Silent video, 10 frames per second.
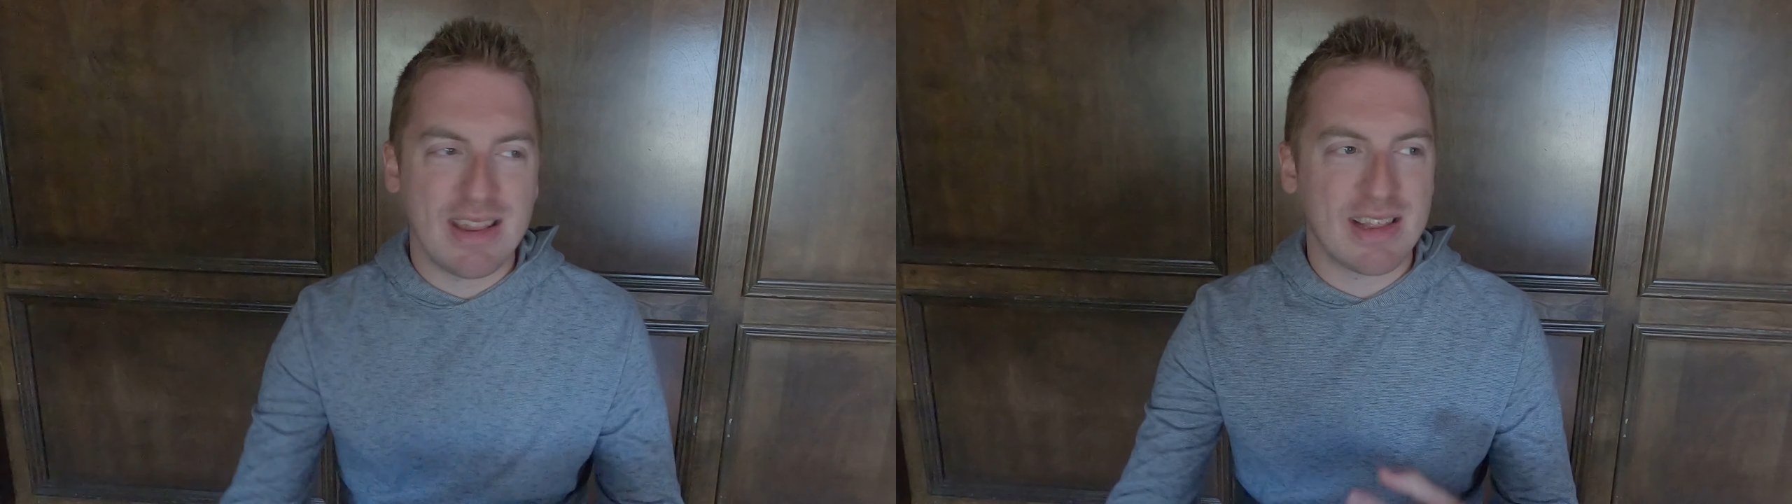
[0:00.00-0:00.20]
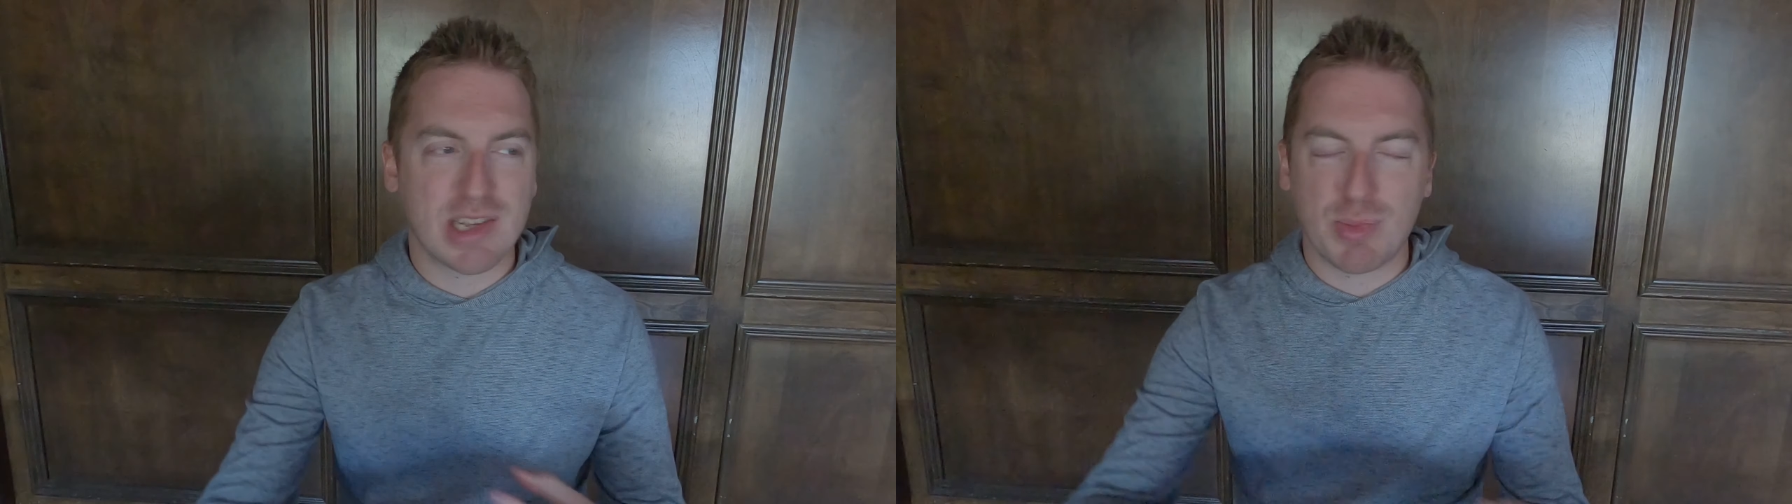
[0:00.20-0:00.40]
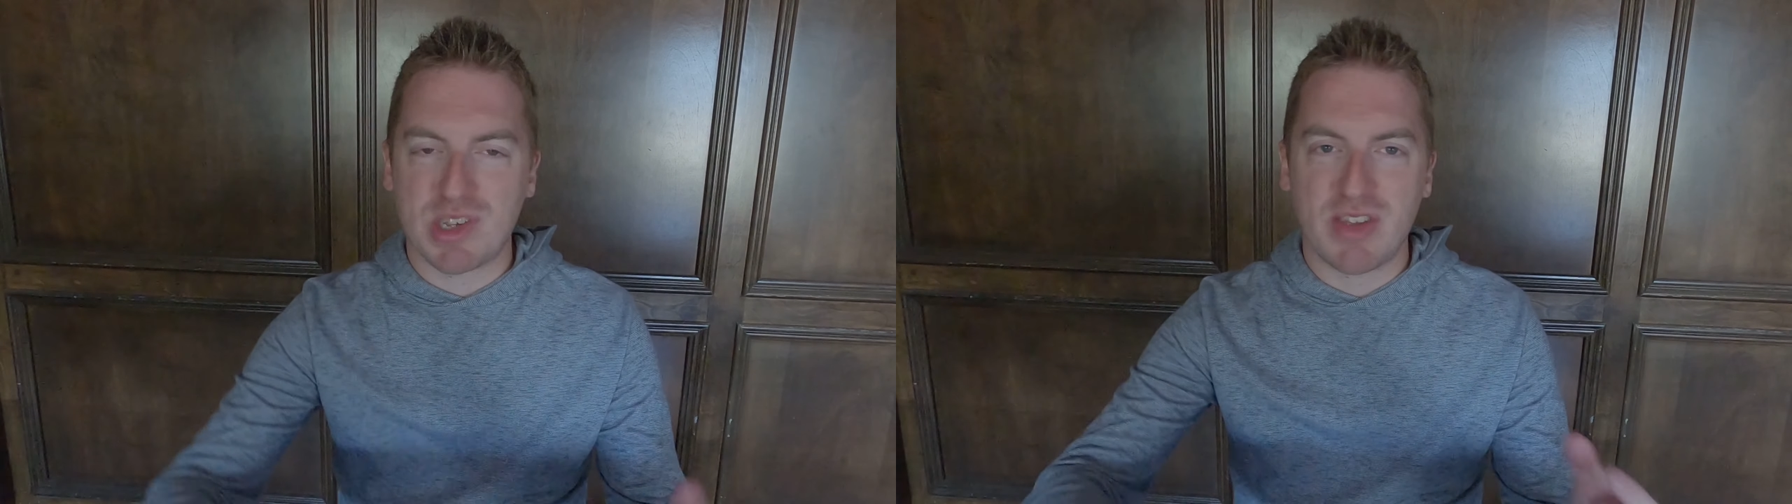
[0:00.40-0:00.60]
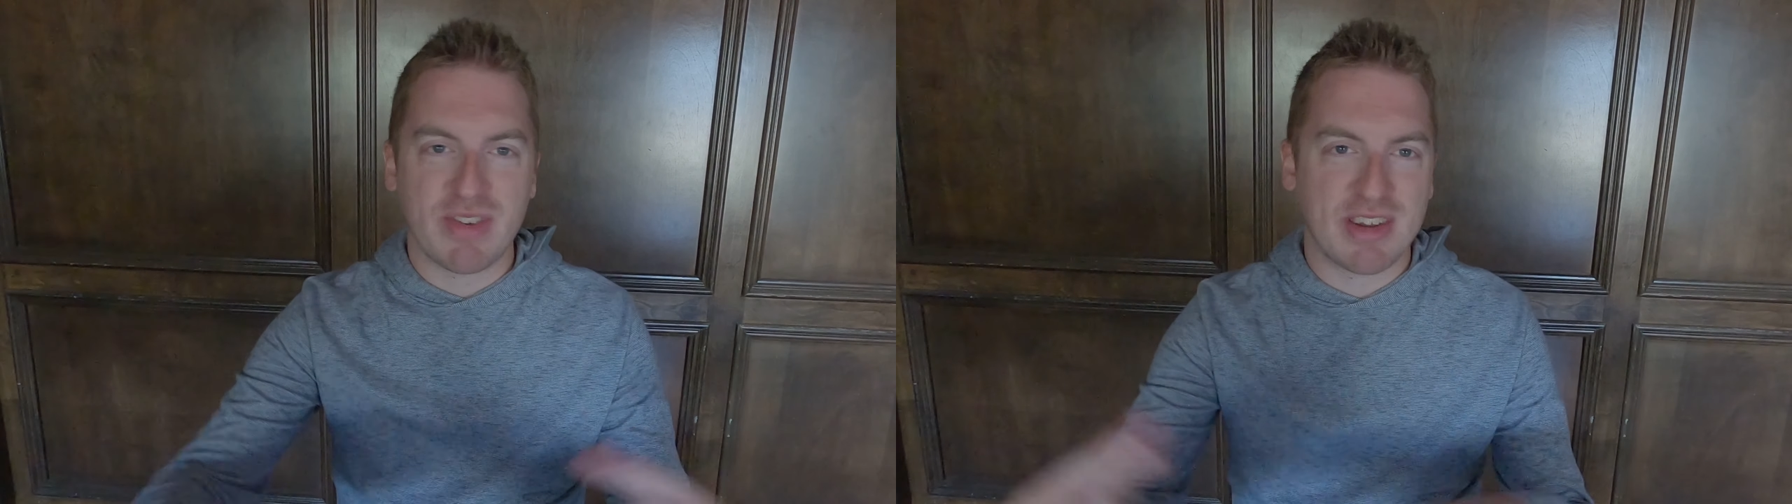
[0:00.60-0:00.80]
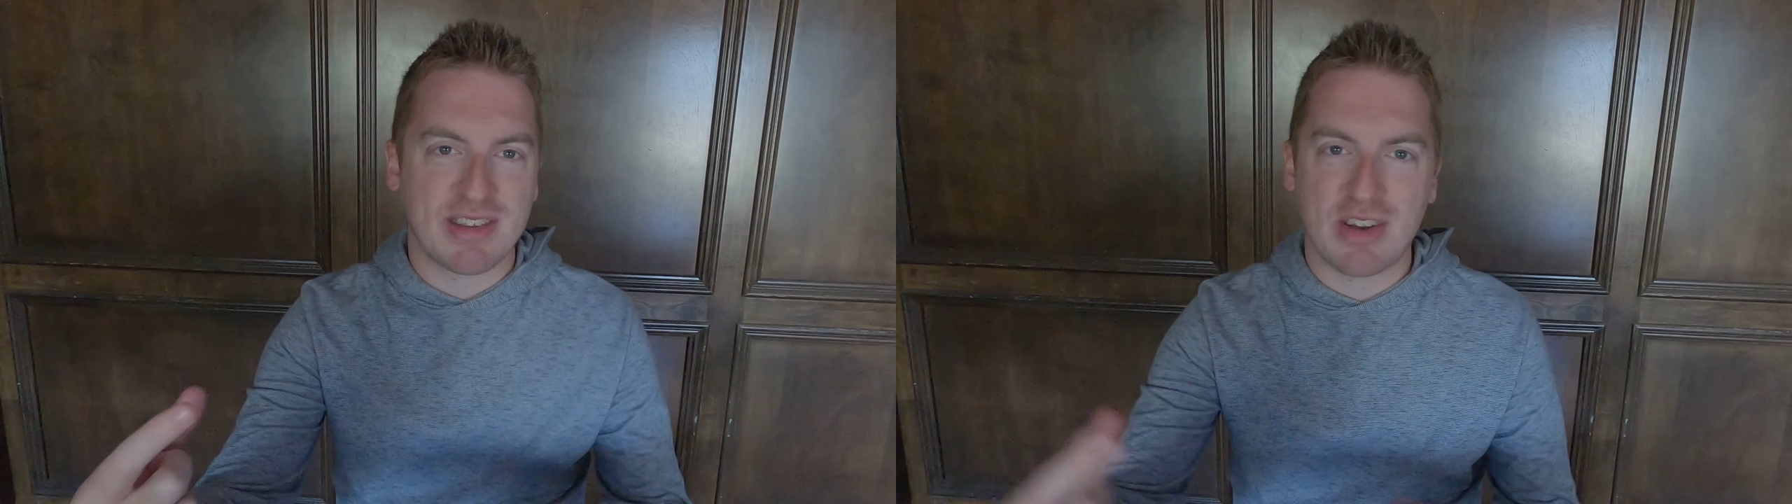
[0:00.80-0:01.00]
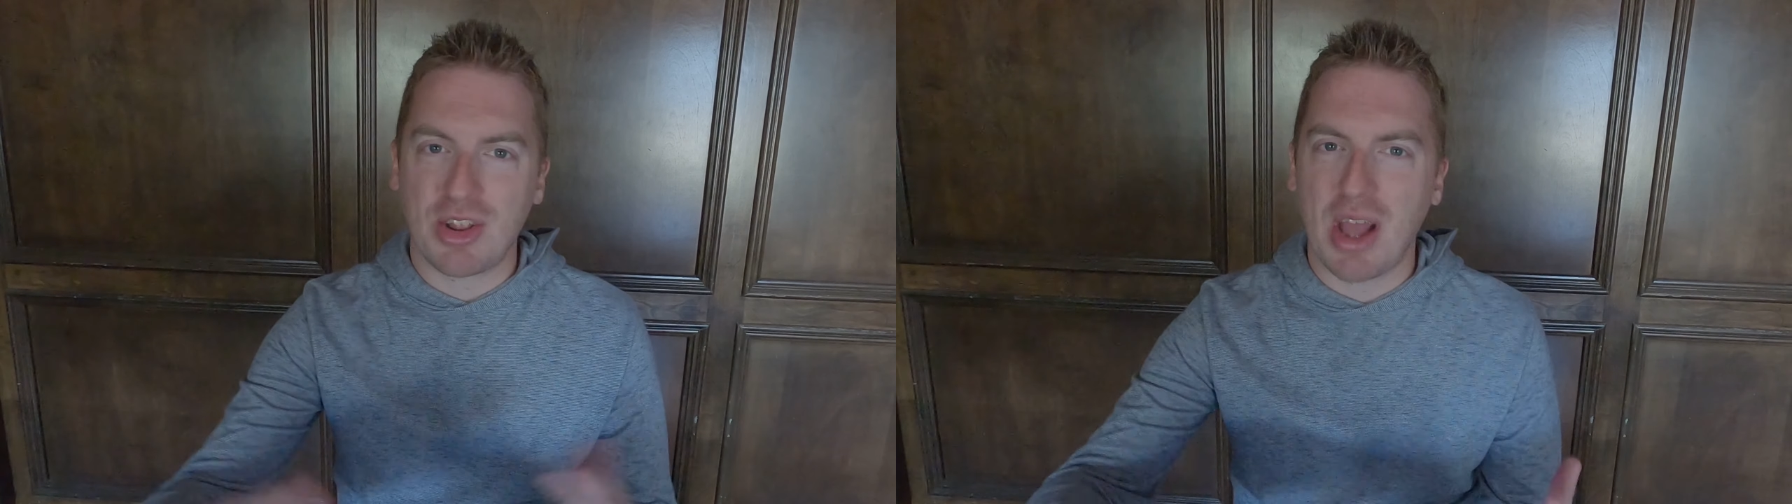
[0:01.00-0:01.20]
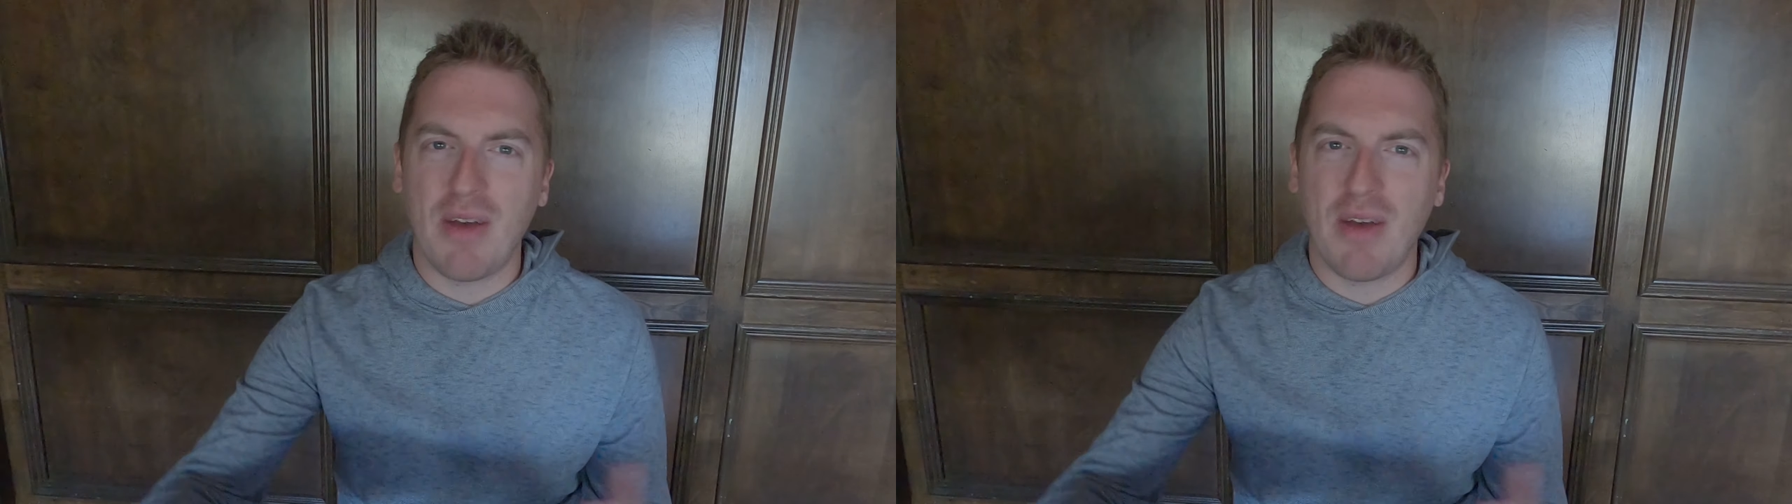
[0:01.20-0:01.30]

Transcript: into the specifics necessarily